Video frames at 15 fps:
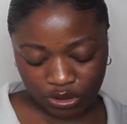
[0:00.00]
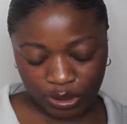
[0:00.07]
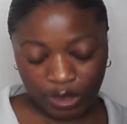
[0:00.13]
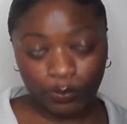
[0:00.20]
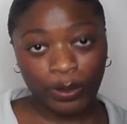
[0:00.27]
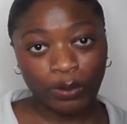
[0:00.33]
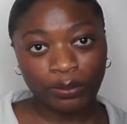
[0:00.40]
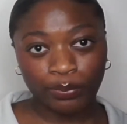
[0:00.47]

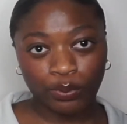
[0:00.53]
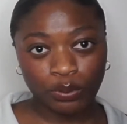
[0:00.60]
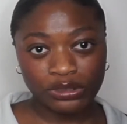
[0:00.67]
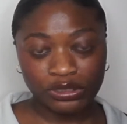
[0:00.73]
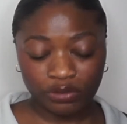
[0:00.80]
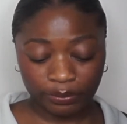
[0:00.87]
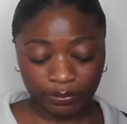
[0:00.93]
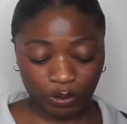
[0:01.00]
We're gonna put
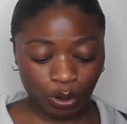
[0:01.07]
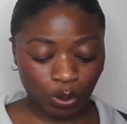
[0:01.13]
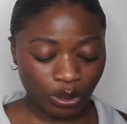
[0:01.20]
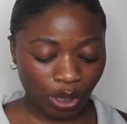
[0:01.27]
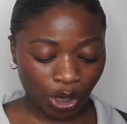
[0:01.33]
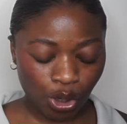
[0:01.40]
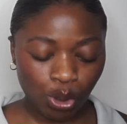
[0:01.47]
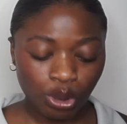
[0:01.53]
screen recorder
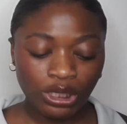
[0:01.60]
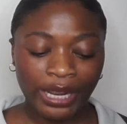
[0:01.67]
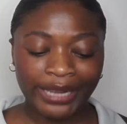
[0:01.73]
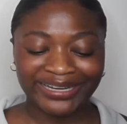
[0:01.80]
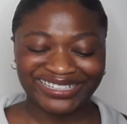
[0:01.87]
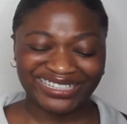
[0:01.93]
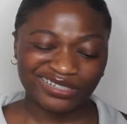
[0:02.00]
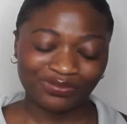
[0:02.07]
on and
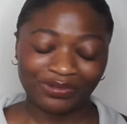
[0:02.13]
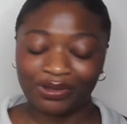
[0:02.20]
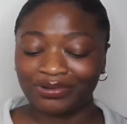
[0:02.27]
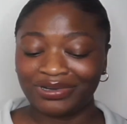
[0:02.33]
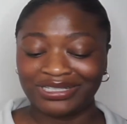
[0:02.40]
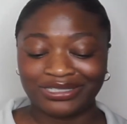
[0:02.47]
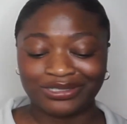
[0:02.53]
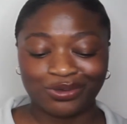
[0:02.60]
then we're gonna
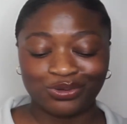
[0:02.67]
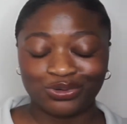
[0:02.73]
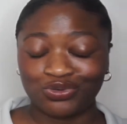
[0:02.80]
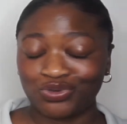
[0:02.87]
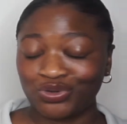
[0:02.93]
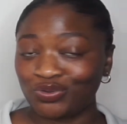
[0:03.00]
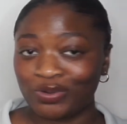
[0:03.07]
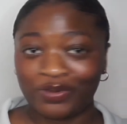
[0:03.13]
just go
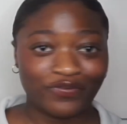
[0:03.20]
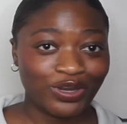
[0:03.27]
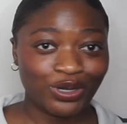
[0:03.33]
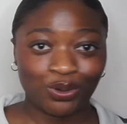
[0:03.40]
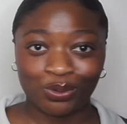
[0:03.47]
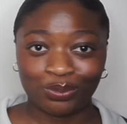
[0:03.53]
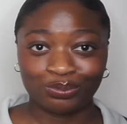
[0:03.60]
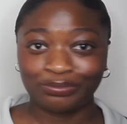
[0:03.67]
straight to the video.